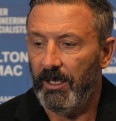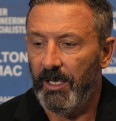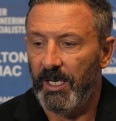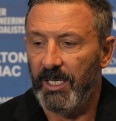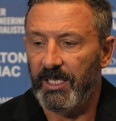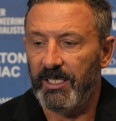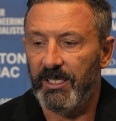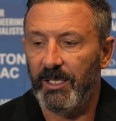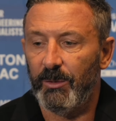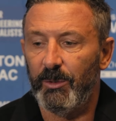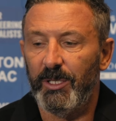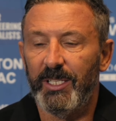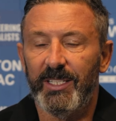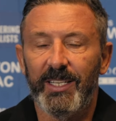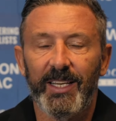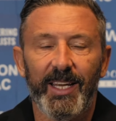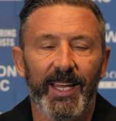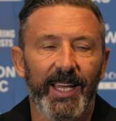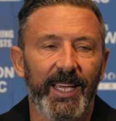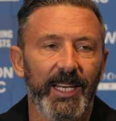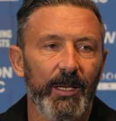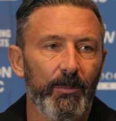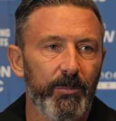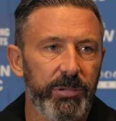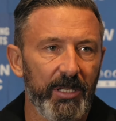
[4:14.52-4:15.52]
it's like when you
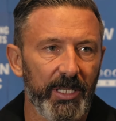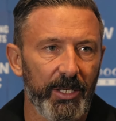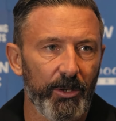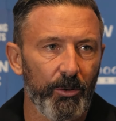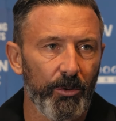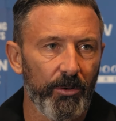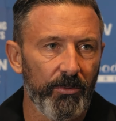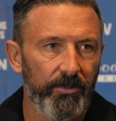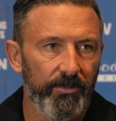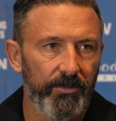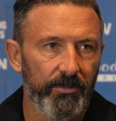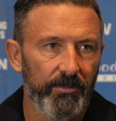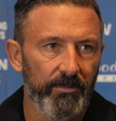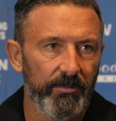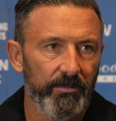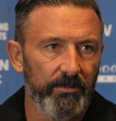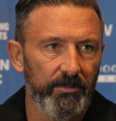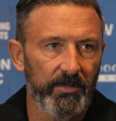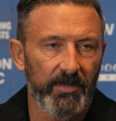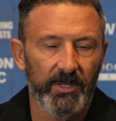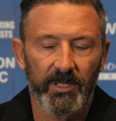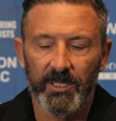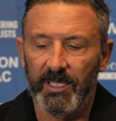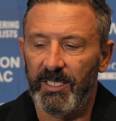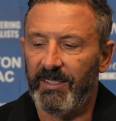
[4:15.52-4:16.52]
take any player off,
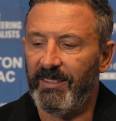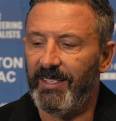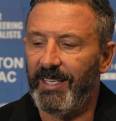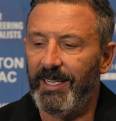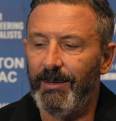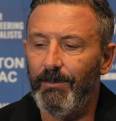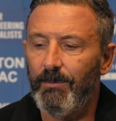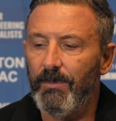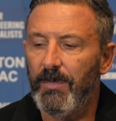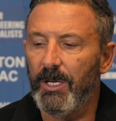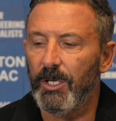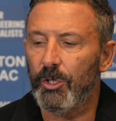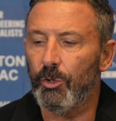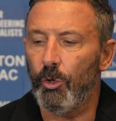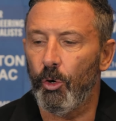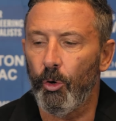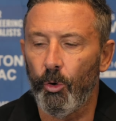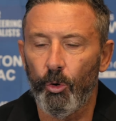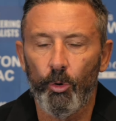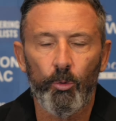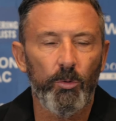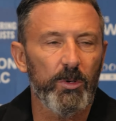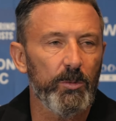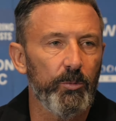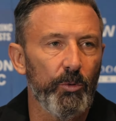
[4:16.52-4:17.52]
the team is
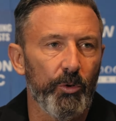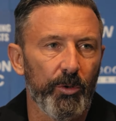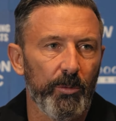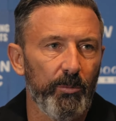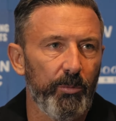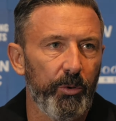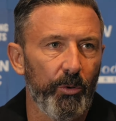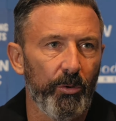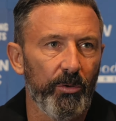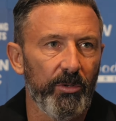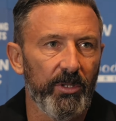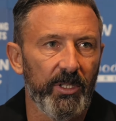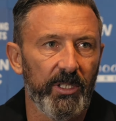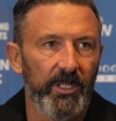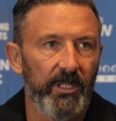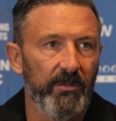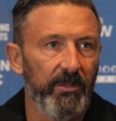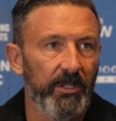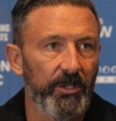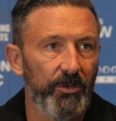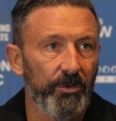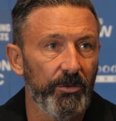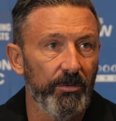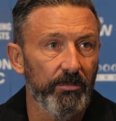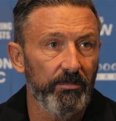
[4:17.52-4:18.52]
always more important than the
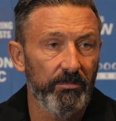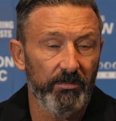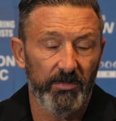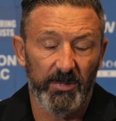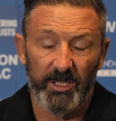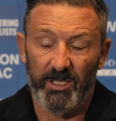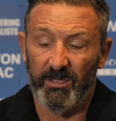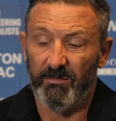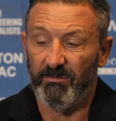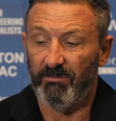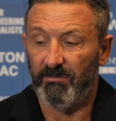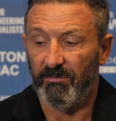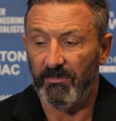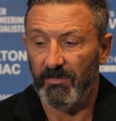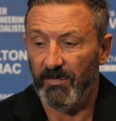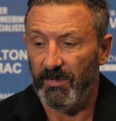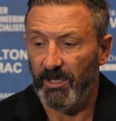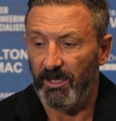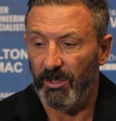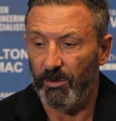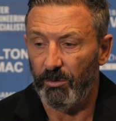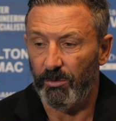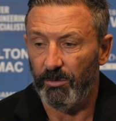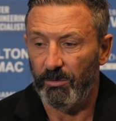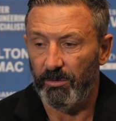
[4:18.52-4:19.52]
individual. And
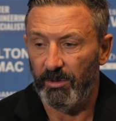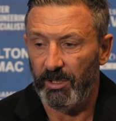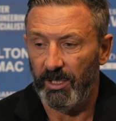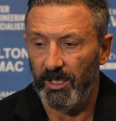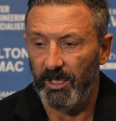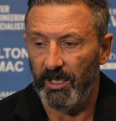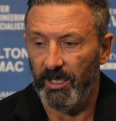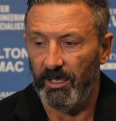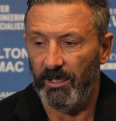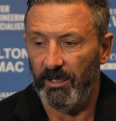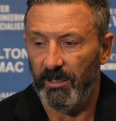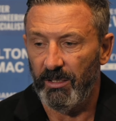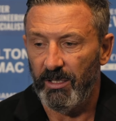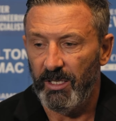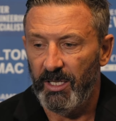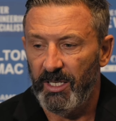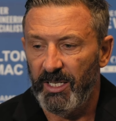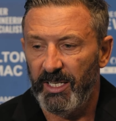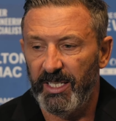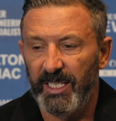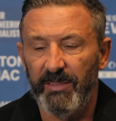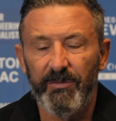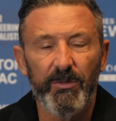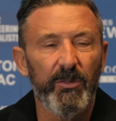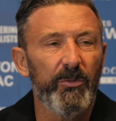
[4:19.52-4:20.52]

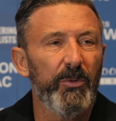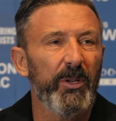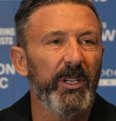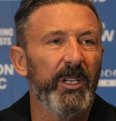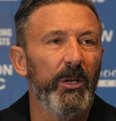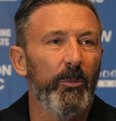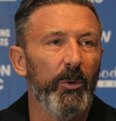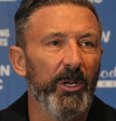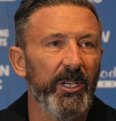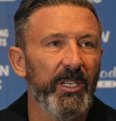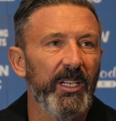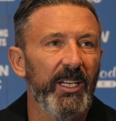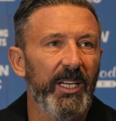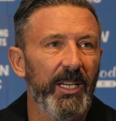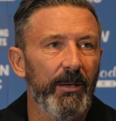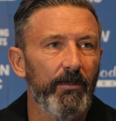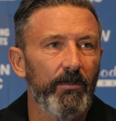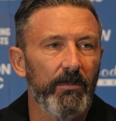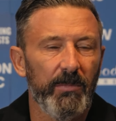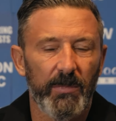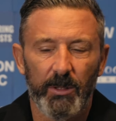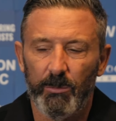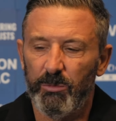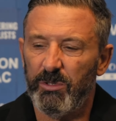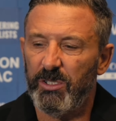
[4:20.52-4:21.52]
even if we didn't win the
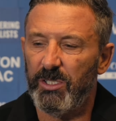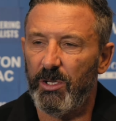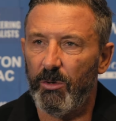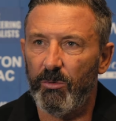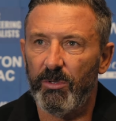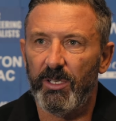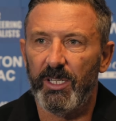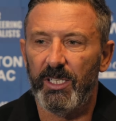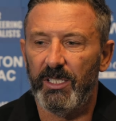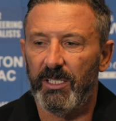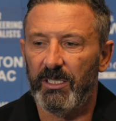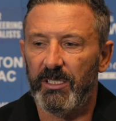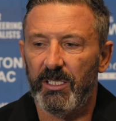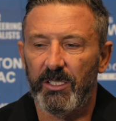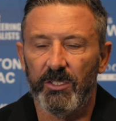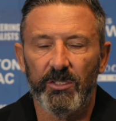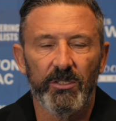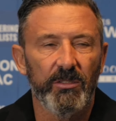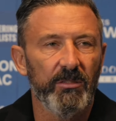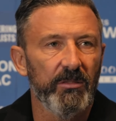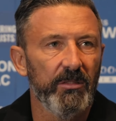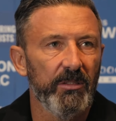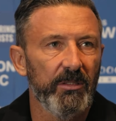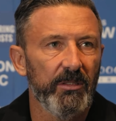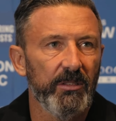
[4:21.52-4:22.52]
game, it was still the right
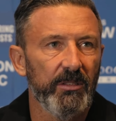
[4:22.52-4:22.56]
decision.